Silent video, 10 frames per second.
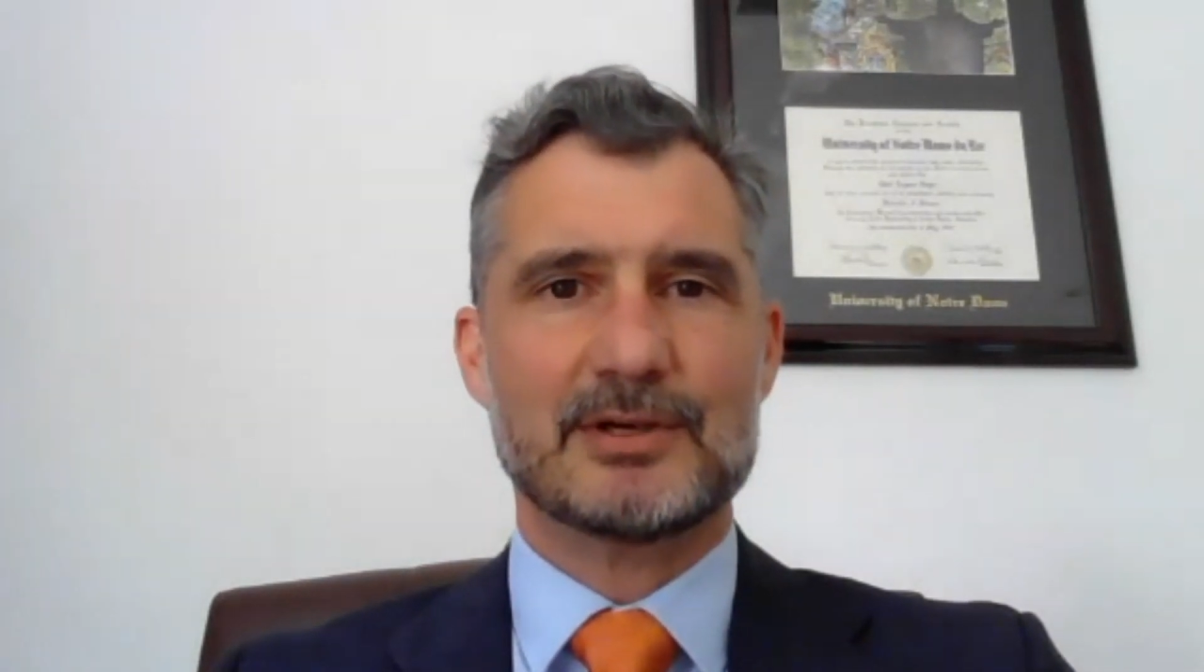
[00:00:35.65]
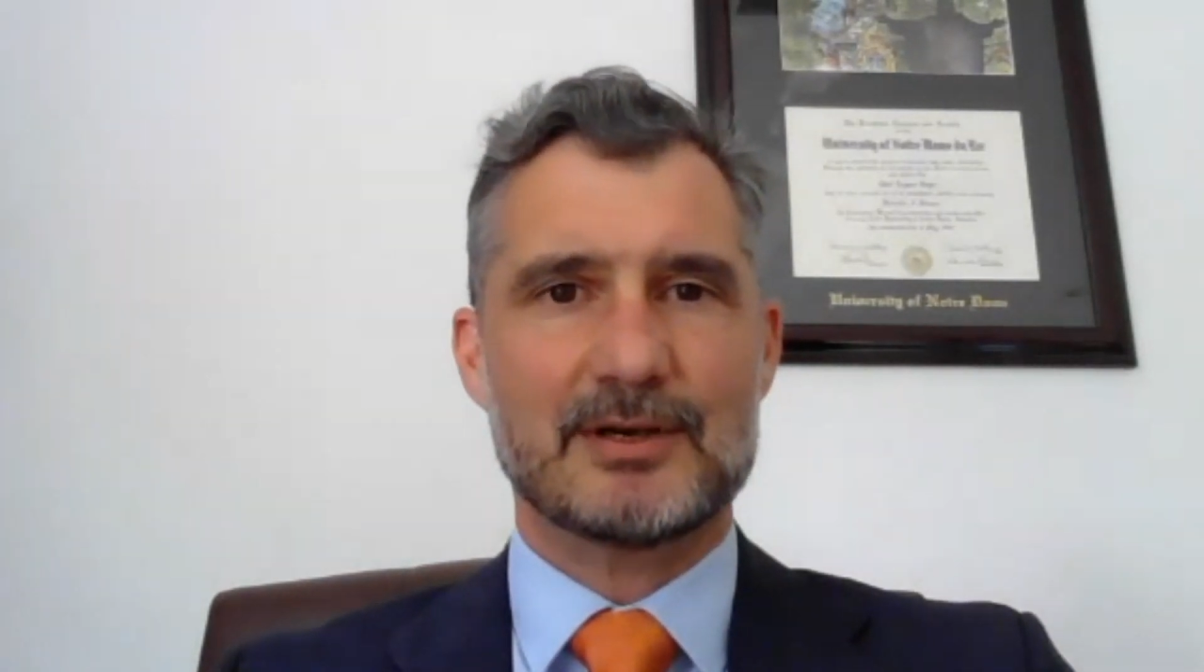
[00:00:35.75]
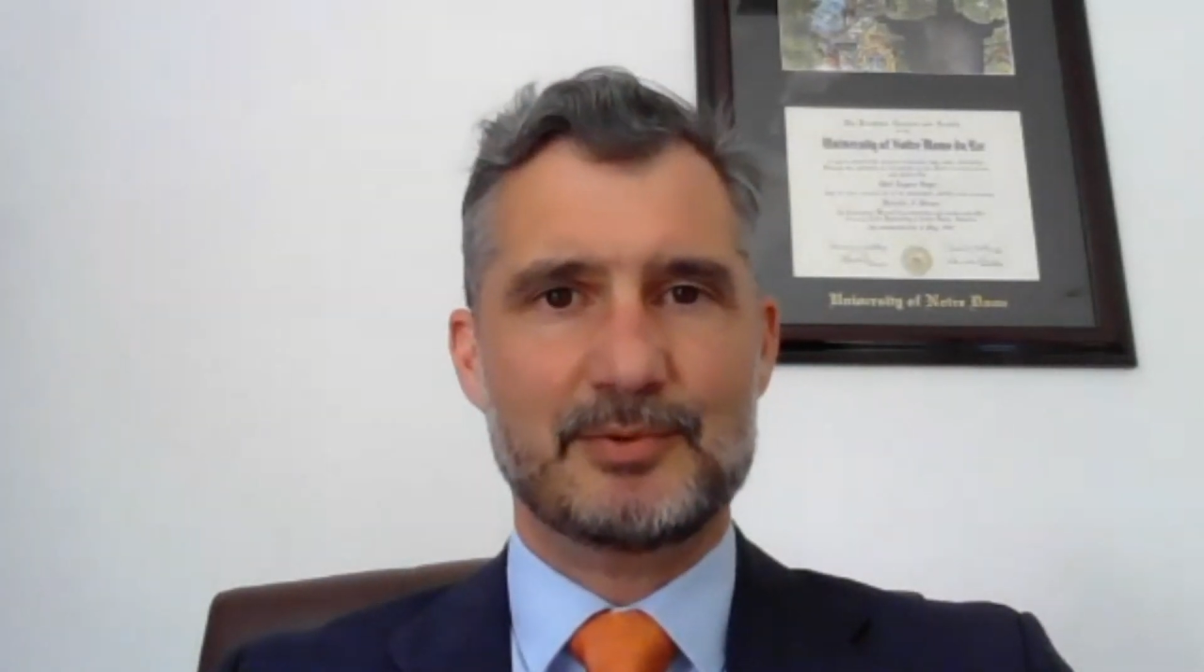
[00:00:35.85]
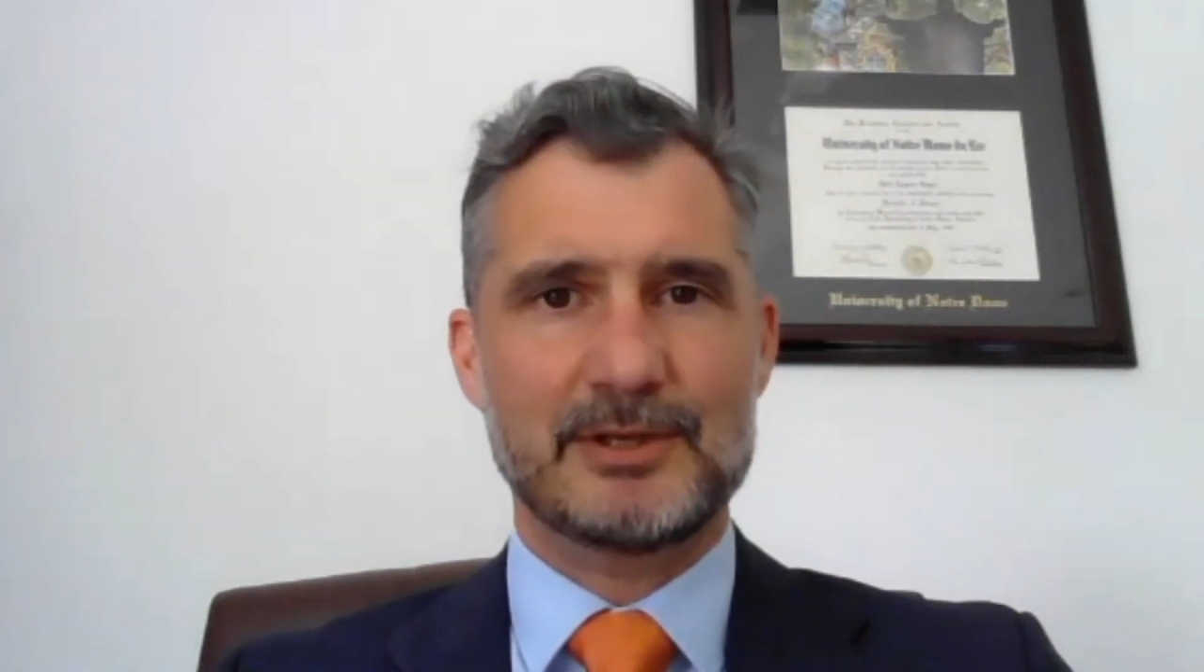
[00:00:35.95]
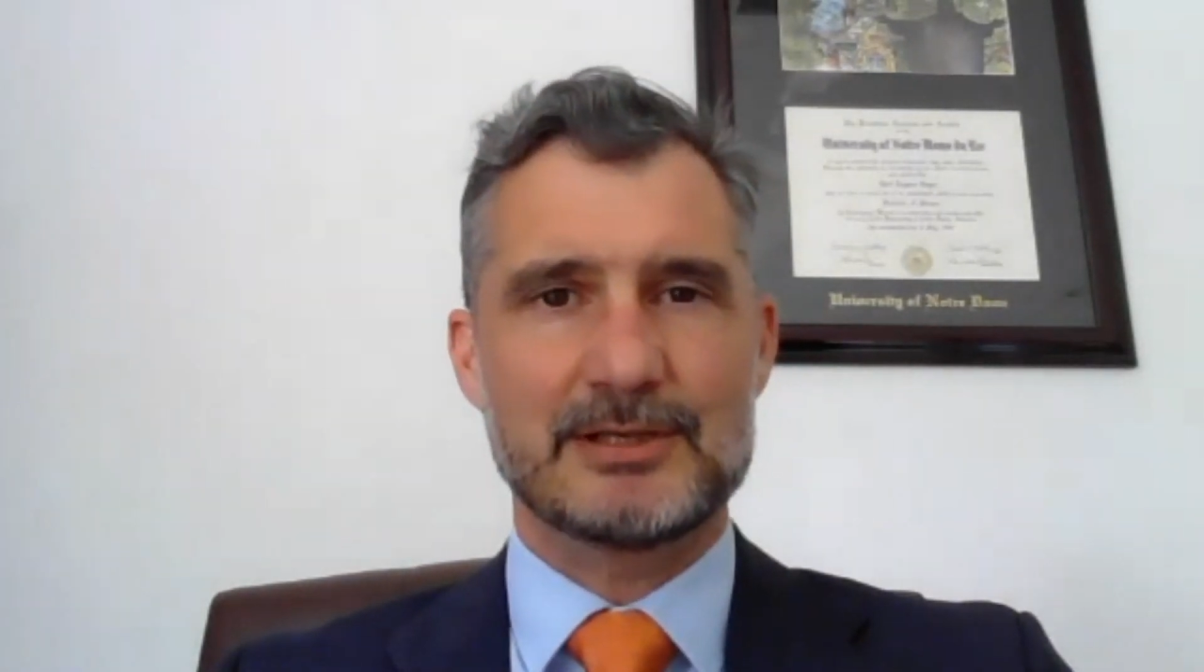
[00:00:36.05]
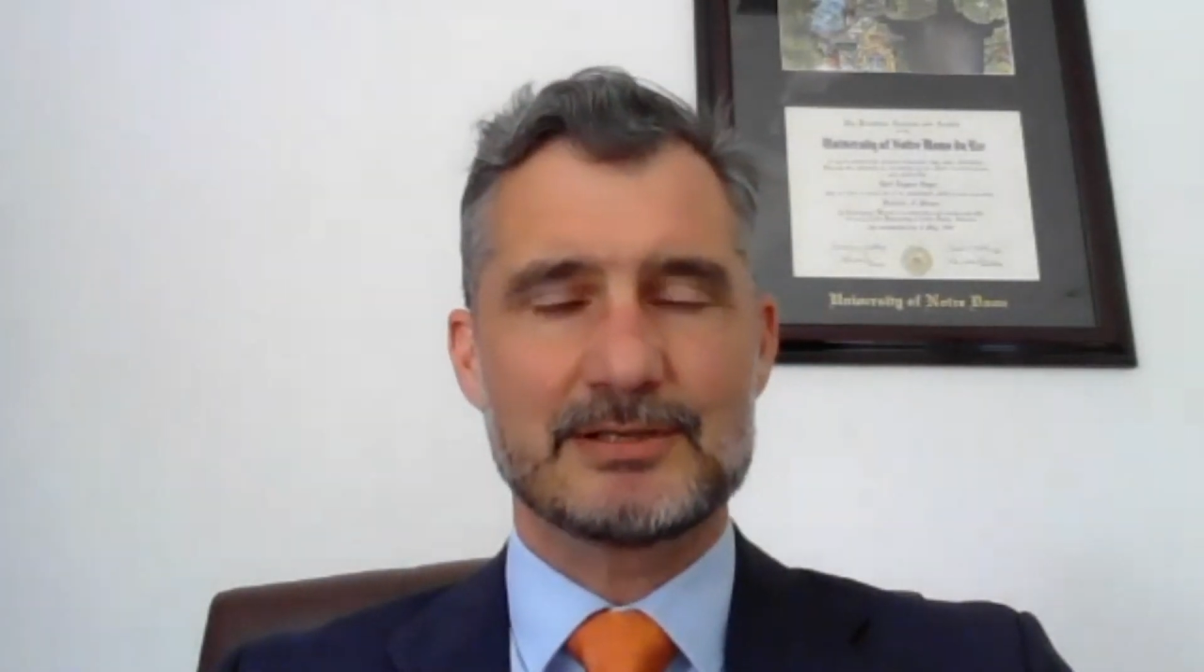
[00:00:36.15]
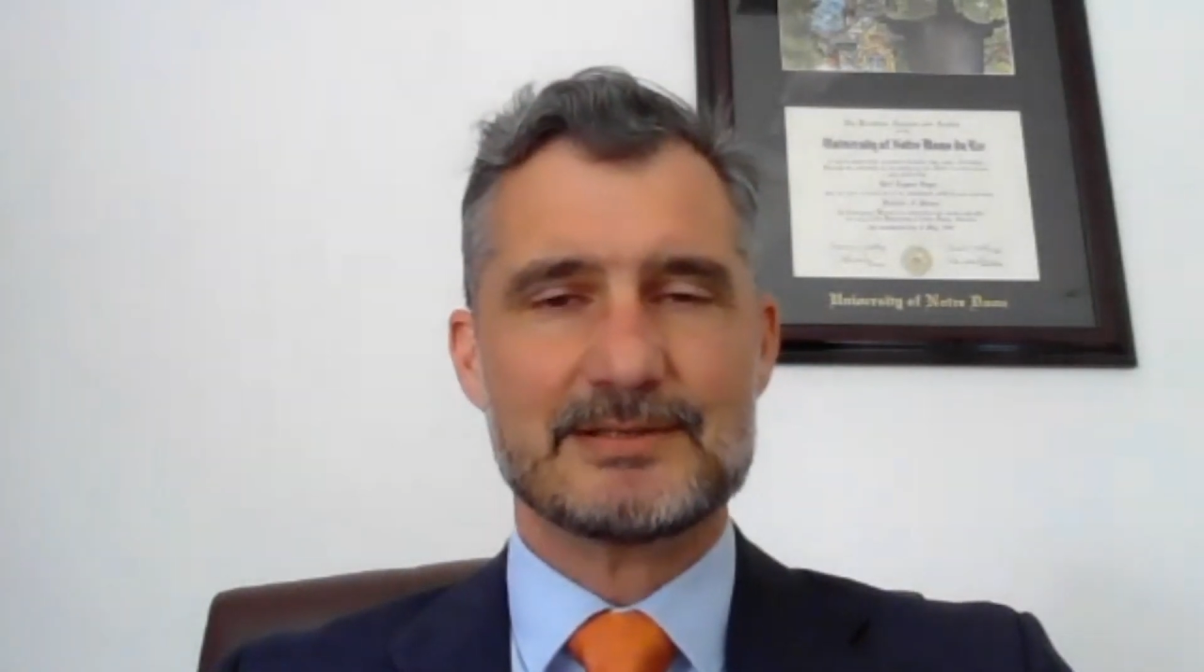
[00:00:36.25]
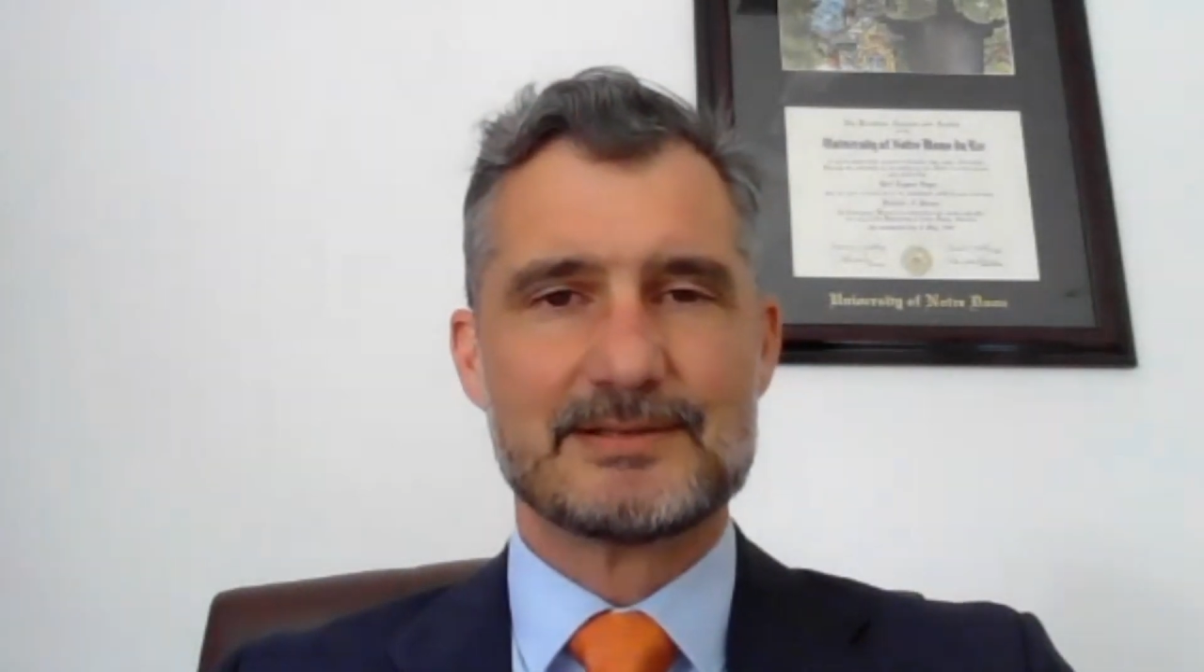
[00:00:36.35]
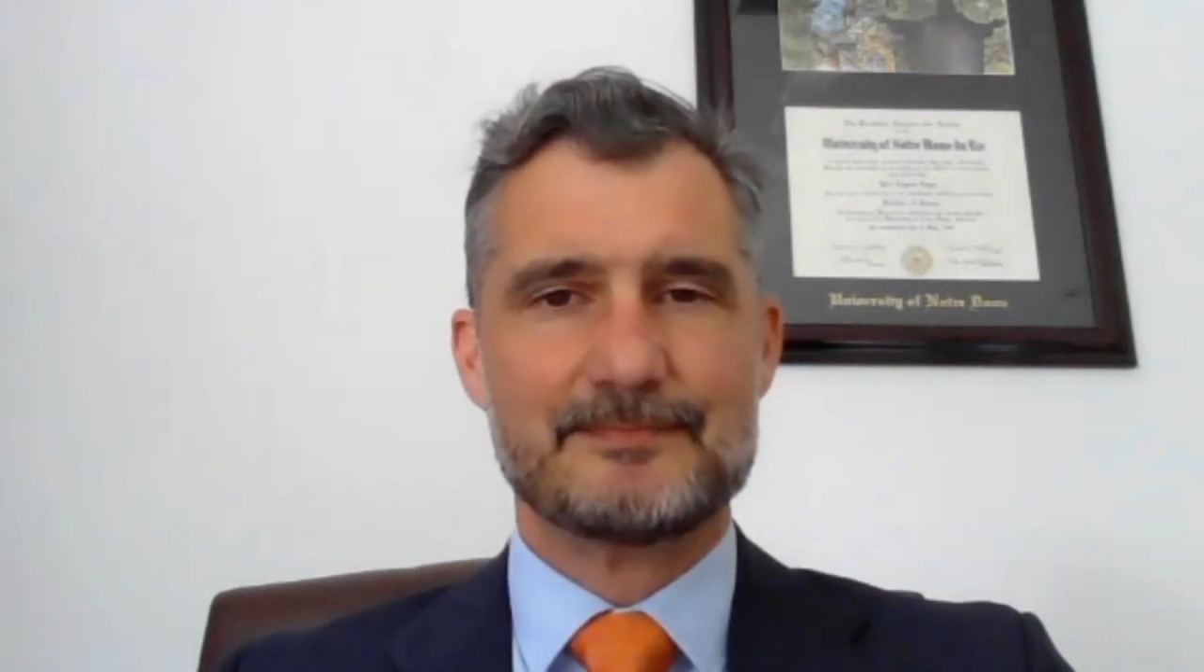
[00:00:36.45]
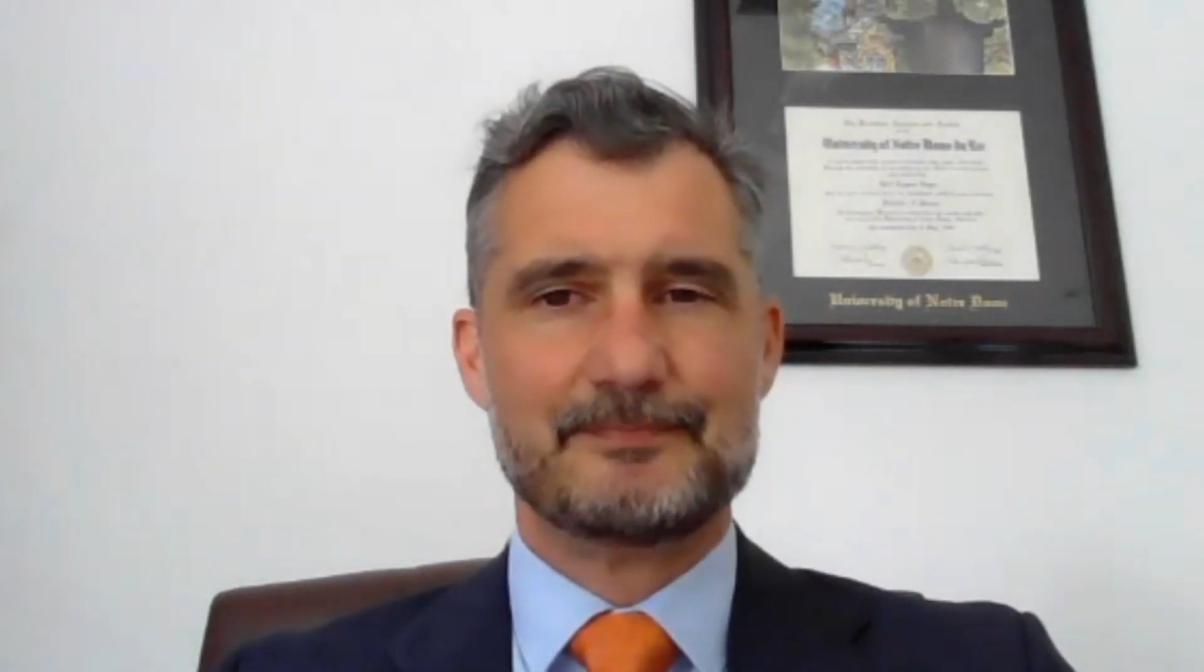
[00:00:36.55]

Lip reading: opinions.